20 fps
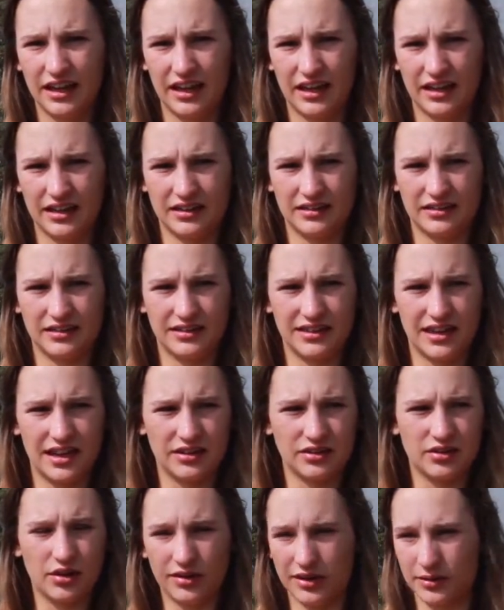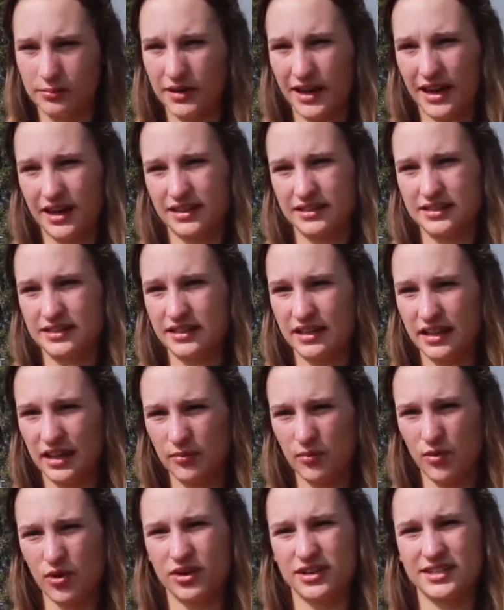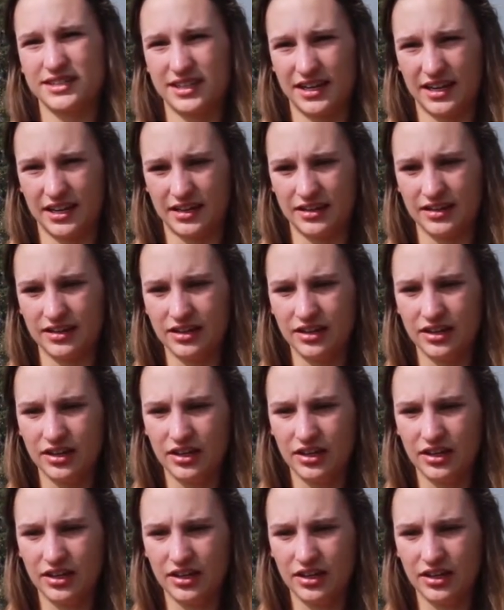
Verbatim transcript: and then going back and seeing more sand,